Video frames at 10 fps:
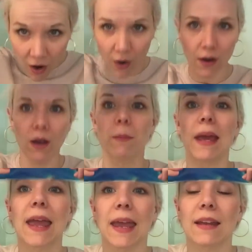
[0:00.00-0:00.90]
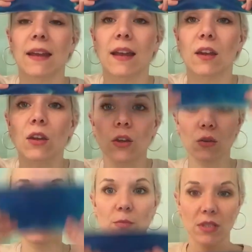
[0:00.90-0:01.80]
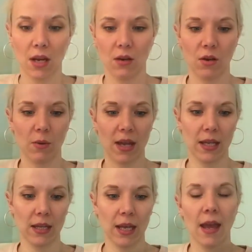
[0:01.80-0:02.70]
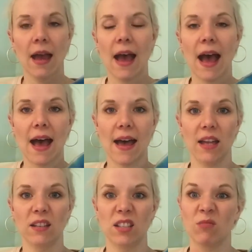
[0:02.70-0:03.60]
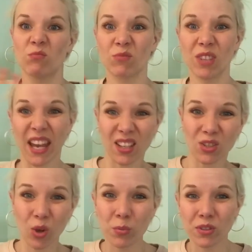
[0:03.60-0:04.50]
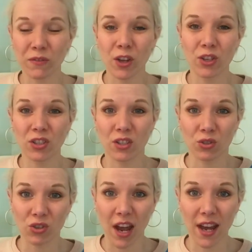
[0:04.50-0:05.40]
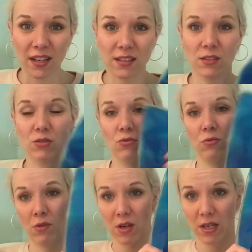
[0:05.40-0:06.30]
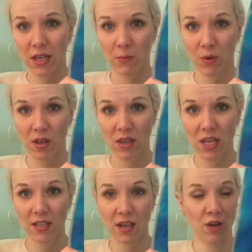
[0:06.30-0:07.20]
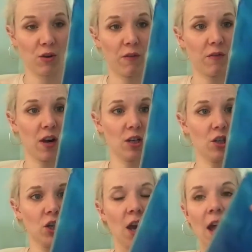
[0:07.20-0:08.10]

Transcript: Or on my head, and it cools me down quickly and kind of stops the flush in its tracks. So keep one of these in your fridge.